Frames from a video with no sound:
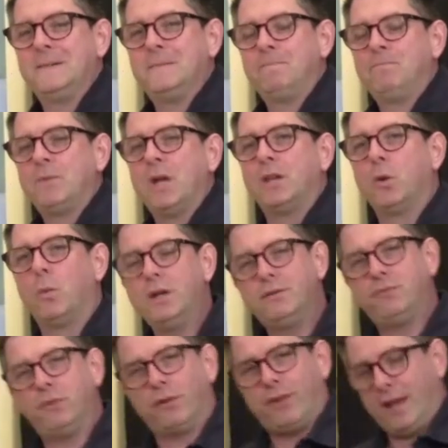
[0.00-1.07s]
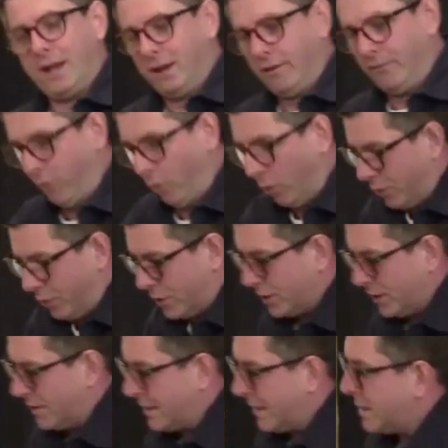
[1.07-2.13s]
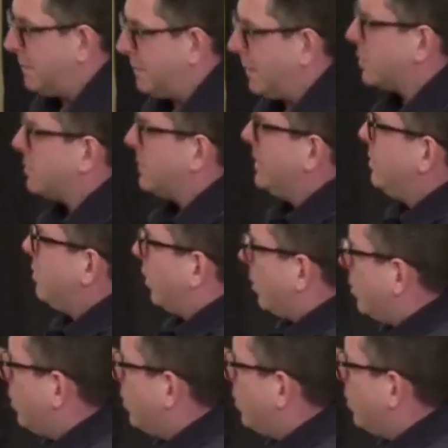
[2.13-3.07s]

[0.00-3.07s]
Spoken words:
The wonderful thing for Christians is because we know this